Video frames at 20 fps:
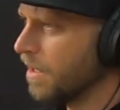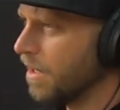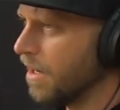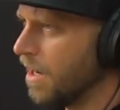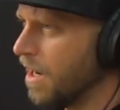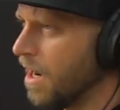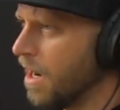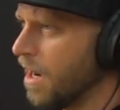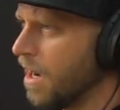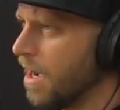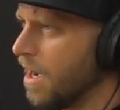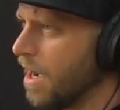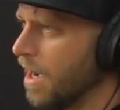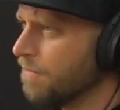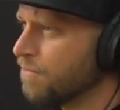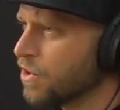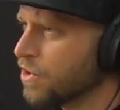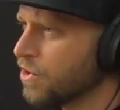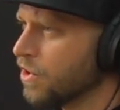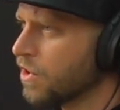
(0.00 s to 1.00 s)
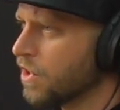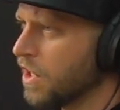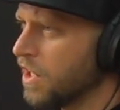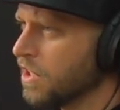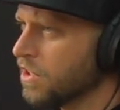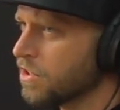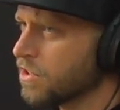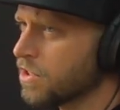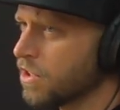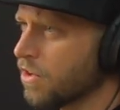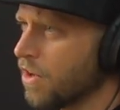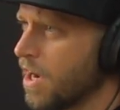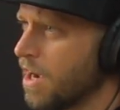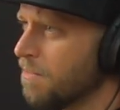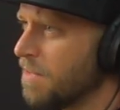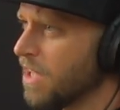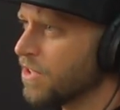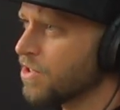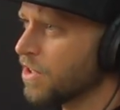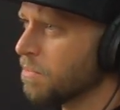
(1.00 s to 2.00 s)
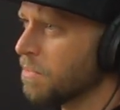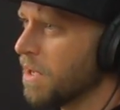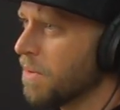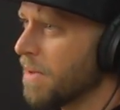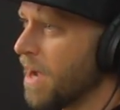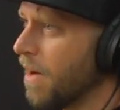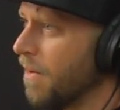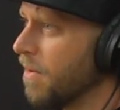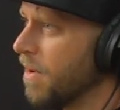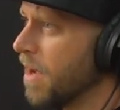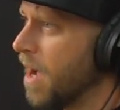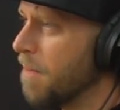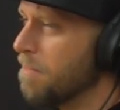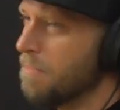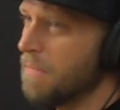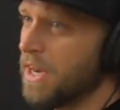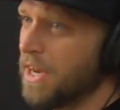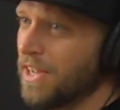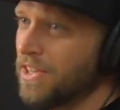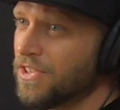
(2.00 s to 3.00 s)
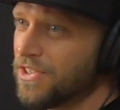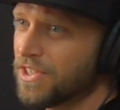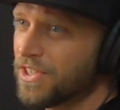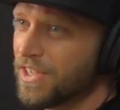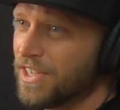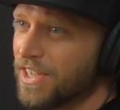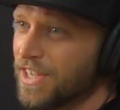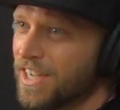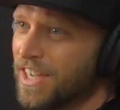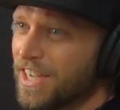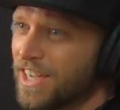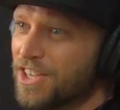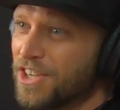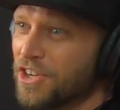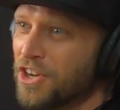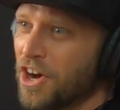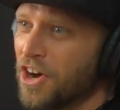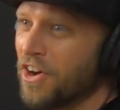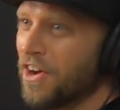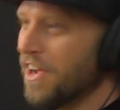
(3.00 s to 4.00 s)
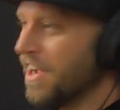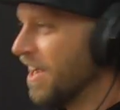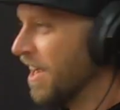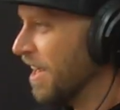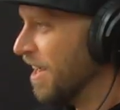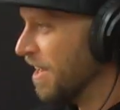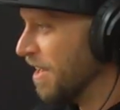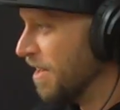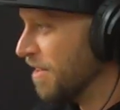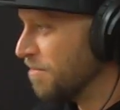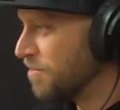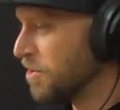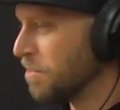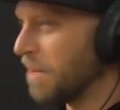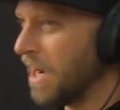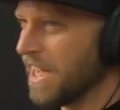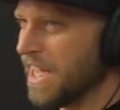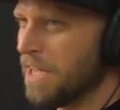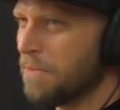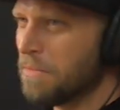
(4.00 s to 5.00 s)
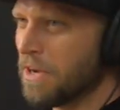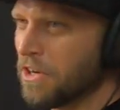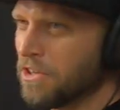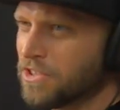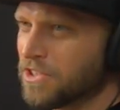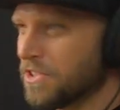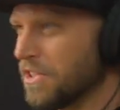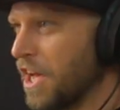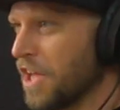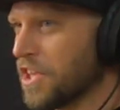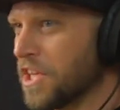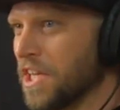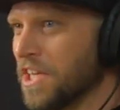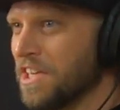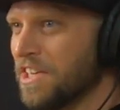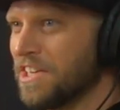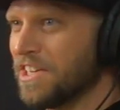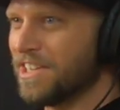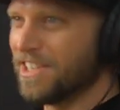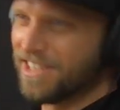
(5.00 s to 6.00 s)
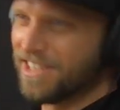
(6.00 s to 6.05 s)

uh, I've just looked at Instagram. That took me about a minute, yeah. you know, to my emails, nothing.